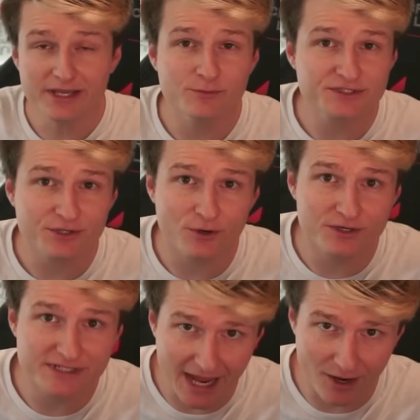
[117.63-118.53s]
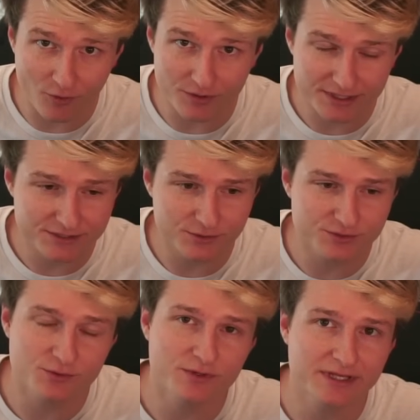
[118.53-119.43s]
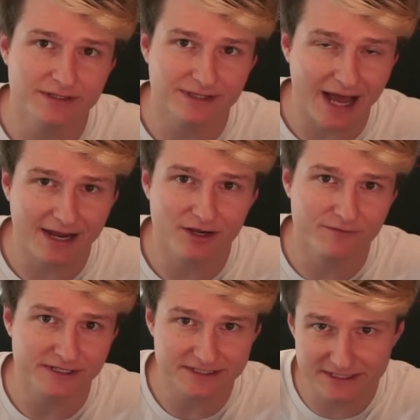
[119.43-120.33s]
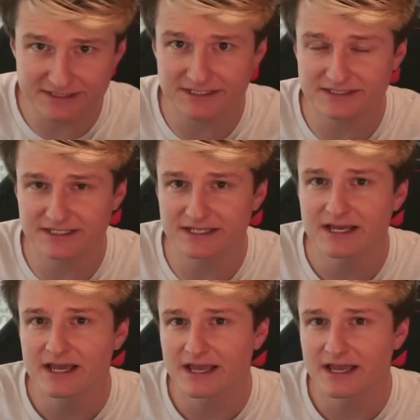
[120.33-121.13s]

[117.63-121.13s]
he was turned down due to the lack of consistency